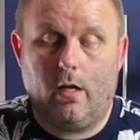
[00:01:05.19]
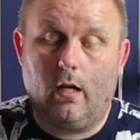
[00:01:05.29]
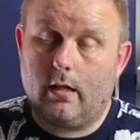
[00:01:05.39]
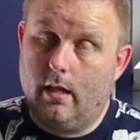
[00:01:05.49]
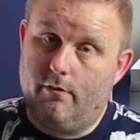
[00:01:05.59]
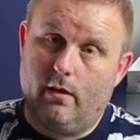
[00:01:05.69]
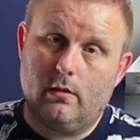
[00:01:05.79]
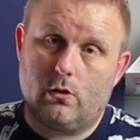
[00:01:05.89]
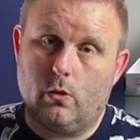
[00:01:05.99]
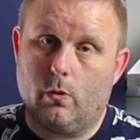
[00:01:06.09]
Luckily for
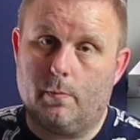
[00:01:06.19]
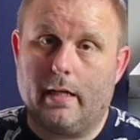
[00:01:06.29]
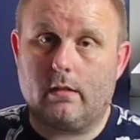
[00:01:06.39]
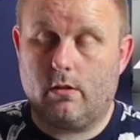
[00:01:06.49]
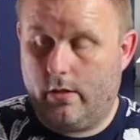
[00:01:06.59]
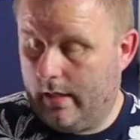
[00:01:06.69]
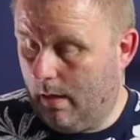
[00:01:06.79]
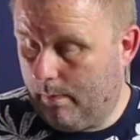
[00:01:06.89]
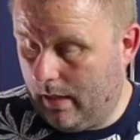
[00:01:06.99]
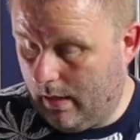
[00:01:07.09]
us, all the bags turned
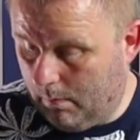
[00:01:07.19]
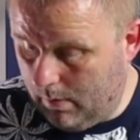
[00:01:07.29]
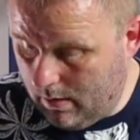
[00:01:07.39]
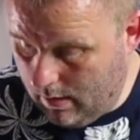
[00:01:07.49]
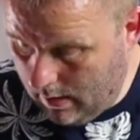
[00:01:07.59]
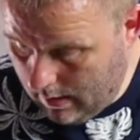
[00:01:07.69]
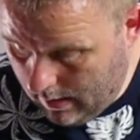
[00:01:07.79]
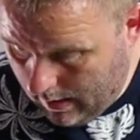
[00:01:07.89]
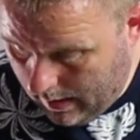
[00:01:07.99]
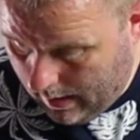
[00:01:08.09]
up numbered.
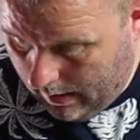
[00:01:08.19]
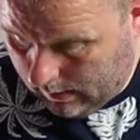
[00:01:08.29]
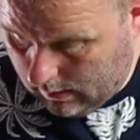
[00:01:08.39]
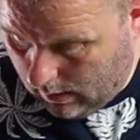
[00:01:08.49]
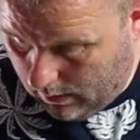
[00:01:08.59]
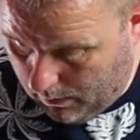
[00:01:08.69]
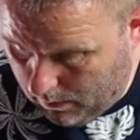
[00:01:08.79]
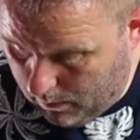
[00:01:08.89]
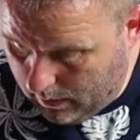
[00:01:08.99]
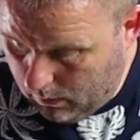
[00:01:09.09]

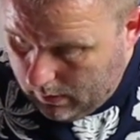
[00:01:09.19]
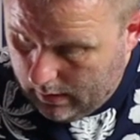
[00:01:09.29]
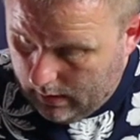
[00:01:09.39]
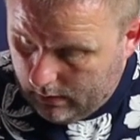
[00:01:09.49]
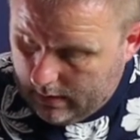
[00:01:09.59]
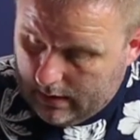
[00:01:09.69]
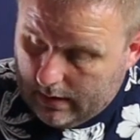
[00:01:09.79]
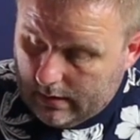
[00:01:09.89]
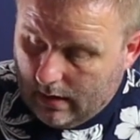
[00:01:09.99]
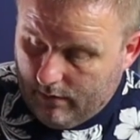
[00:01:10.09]
So we ordered it on the
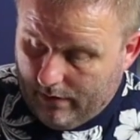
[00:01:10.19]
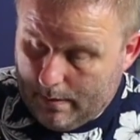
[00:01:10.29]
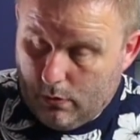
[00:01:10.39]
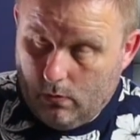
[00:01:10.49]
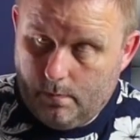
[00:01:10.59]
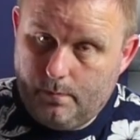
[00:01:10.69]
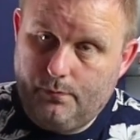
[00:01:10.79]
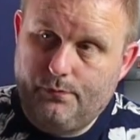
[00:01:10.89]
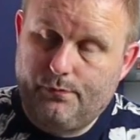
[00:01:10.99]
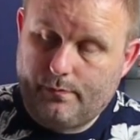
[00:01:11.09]
16th of April
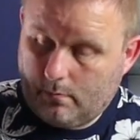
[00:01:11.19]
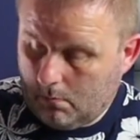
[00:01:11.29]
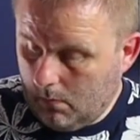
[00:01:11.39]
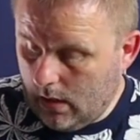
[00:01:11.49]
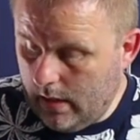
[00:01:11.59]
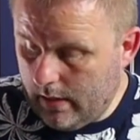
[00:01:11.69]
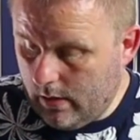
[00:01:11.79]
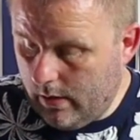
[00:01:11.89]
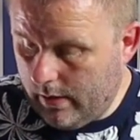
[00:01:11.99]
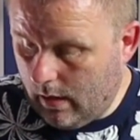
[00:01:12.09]
it
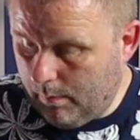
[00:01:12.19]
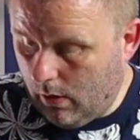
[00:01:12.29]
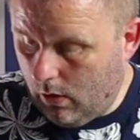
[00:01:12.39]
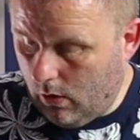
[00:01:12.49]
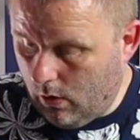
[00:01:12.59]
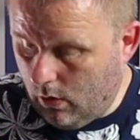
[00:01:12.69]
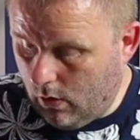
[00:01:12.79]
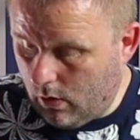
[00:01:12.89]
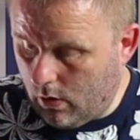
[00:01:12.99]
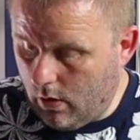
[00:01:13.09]
turned up
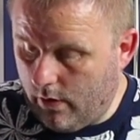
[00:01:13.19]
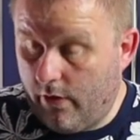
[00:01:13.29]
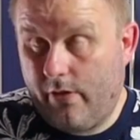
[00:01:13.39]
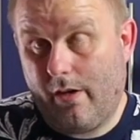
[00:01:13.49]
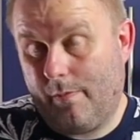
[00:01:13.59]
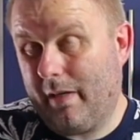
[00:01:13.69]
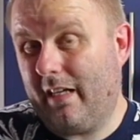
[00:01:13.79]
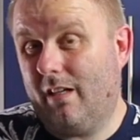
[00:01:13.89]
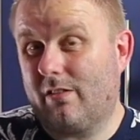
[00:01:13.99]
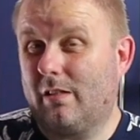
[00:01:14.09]
on the third of
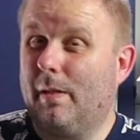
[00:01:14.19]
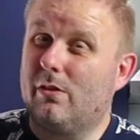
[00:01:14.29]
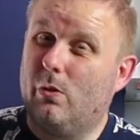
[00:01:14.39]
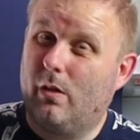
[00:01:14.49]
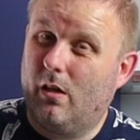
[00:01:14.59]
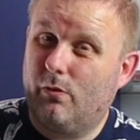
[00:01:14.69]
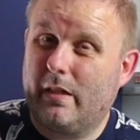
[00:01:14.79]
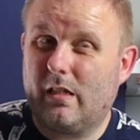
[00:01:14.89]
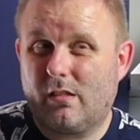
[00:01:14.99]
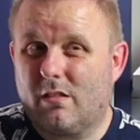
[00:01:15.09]
May, so it's about two and a half
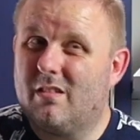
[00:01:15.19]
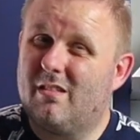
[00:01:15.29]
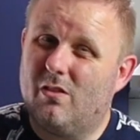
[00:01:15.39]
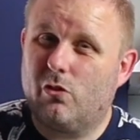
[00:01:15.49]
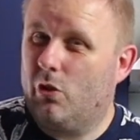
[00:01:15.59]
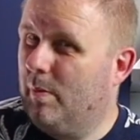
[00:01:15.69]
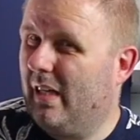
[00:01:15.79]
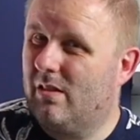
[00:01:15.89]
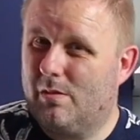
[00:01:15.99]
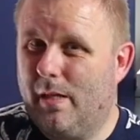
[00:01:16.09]
weeks. So it's not too
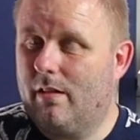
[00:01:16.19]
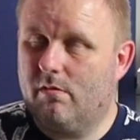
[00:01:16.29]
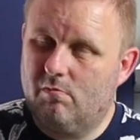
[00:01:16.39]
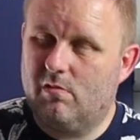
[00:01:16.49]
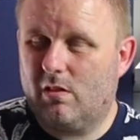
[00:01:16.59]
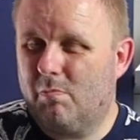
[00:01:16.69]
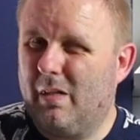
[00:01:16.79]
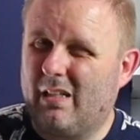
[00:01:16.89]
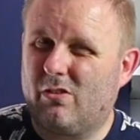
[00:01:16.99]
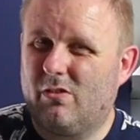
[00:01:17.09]
bad. It's about it's
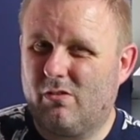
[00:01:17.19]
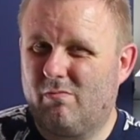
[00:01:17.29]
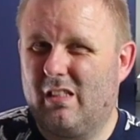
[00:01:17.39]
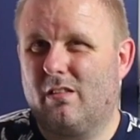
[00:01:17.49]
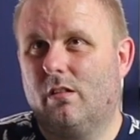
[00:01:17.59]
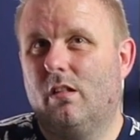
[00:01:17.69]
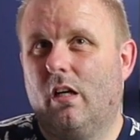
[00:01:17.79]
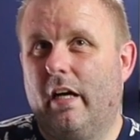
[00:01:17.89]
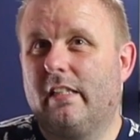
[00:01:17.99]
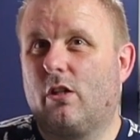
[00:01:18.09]
about good. It's a
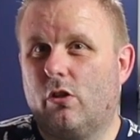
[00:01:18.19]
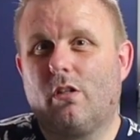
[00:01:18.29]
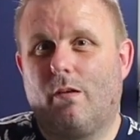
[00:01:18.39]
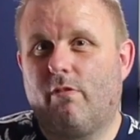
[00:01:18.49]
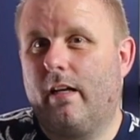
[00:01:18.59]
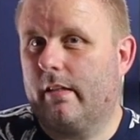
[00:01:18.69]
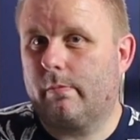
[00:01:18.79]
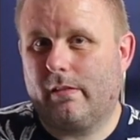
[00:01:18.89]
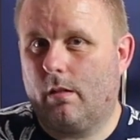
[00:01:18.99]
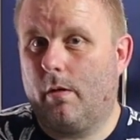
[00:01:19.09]
it's a good time for
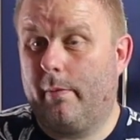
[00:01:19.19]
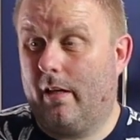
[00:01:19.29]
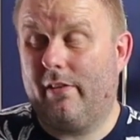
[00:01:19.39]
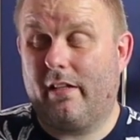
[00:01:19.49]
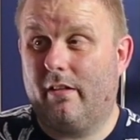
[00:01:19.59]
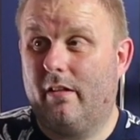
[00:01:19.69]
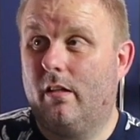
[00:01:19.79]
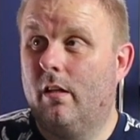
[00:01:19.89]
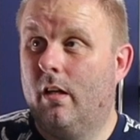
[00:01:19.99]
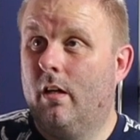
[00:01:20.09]
AliExpress at the moment. I've had uh,
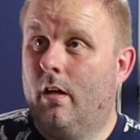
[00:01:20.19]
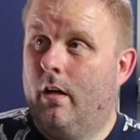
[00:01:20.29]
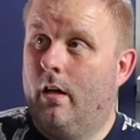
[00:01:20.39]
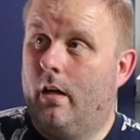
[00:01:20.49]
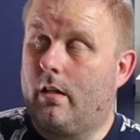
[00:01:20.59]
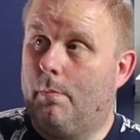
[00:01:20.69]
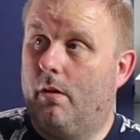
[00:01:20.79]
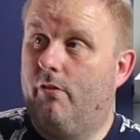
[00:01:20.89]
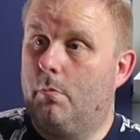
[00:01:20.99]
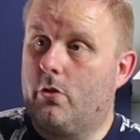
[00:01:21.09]
a couple
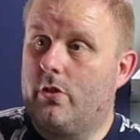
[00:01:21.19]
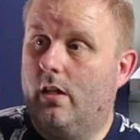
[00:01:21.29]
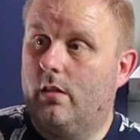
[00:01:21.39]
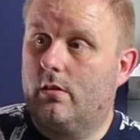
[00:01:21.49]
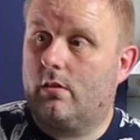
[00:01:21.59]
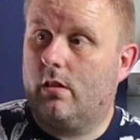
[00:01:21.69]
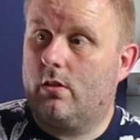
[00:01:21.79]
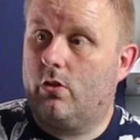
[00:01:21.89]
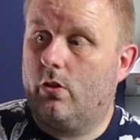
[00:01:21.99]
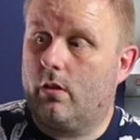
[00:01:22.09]
of football shirts
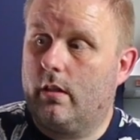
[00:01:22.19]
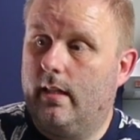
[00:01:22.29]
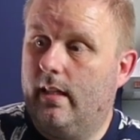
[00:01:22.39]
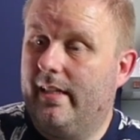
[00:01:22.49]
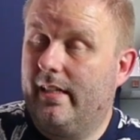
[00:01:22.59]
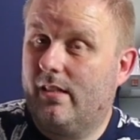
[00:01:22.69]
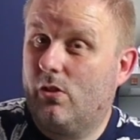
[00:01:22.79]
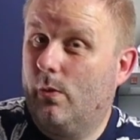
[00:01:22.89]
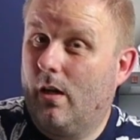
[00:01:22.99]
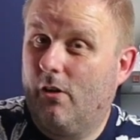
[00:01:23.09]
that took nearly
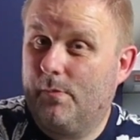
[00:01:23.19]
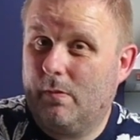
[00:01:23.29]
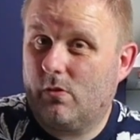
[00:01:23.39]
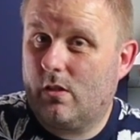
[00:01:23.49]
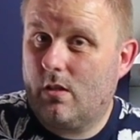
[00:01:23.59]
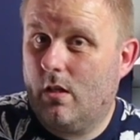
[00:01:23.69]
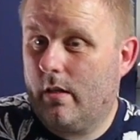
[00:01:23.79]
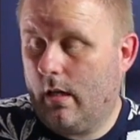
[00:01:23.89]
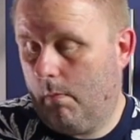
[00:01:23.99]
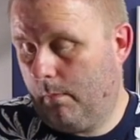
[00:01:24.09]
two and a half months to
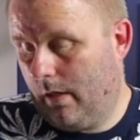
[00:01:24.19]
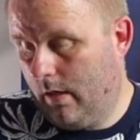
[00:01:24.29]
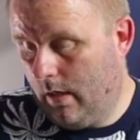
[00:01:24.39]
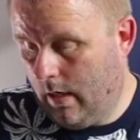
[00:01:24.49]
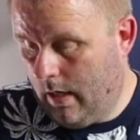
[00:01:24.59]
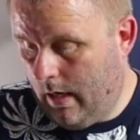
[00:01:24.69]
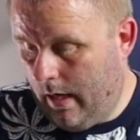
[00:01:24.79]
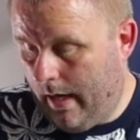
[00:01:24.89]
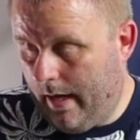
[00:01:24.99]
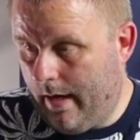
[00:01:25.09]
turn up,
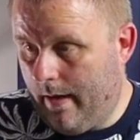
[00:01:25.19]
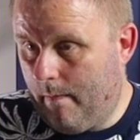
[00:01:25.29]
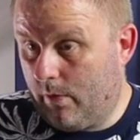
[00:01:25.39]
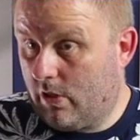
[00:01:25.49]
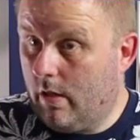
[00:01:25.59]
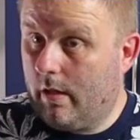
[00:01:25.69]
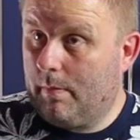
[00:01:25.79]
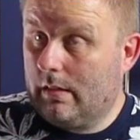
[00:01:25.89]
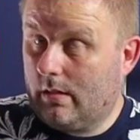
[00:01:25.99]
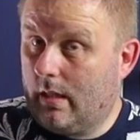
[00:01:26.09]
um, which turned up
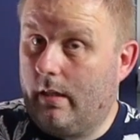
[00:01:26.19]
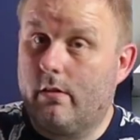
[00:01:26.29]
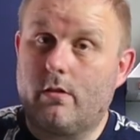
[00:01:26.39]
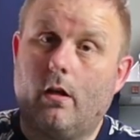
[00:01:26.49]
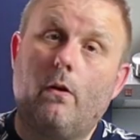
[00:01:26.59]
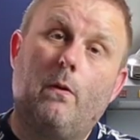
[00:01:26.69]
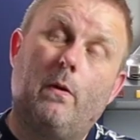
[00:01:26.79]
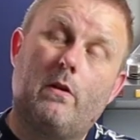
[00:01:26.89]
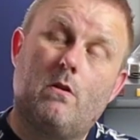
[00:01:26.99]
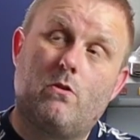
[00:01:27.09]
yesterday. So
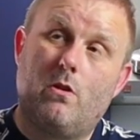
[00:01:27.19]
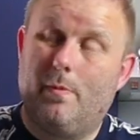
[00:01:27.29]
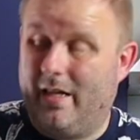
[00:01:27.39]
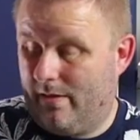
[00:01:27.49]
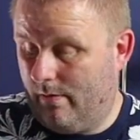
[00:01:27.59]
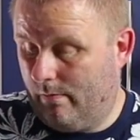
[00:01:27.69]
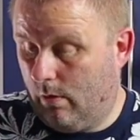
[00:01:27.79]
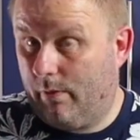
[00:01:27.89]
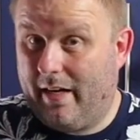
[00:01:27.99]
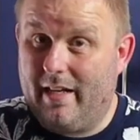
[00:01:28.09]
it's not too bad.
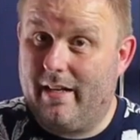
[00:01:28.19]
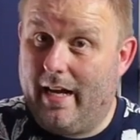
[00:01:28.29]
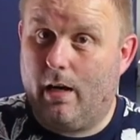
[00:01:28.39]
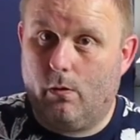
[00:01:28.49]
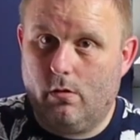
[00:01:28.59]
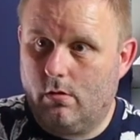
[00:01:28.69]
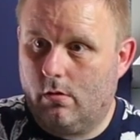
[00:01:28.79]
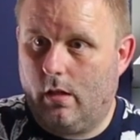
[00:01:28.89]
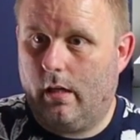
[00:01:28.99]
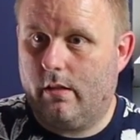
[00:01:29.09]
Well, they're here now,
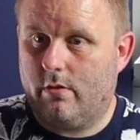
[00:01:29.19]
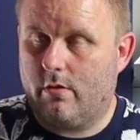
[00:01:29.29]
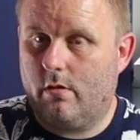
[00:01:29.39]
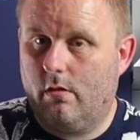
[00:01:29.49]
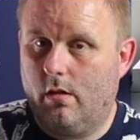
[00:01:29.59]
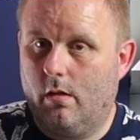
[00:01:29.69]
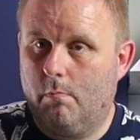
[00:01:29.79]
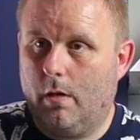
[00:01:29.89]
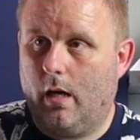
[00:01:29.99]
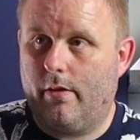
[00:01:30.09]
and
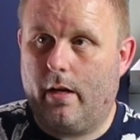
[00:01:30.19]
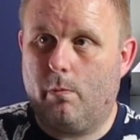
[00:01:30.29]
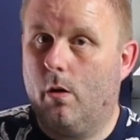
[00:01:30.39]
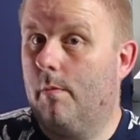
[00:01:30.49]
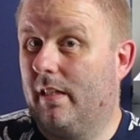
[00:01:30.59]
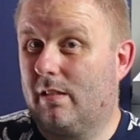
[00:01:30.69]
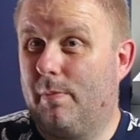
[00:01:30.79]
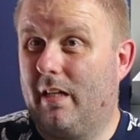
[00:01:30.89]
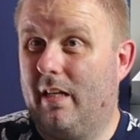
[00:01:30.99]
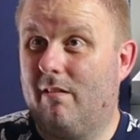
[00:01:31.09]
but they were meant to
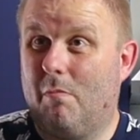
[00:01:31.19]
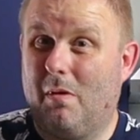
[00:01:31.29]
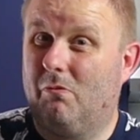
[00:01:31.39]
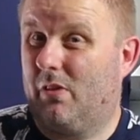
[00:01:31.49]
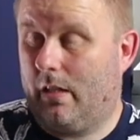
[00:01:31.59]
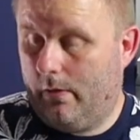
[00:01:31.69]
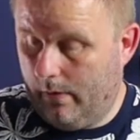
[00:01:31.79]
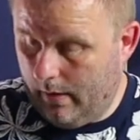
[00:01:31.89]
be here a month ago.